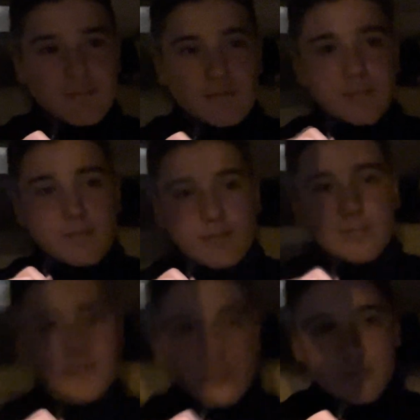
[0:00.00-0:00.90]
Thank you very much
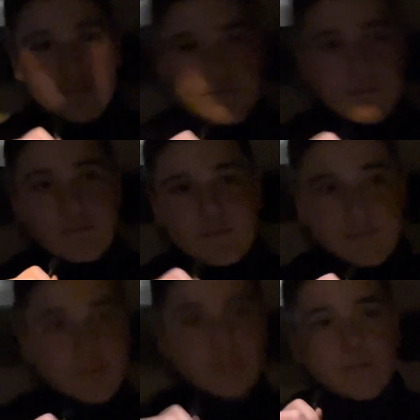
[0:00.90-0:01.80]
for watching.
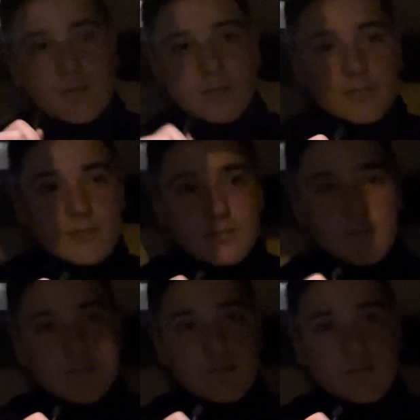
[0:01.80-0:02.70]
We'll
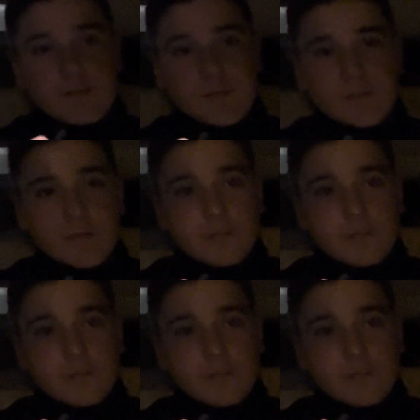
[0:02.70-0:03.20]
see you again.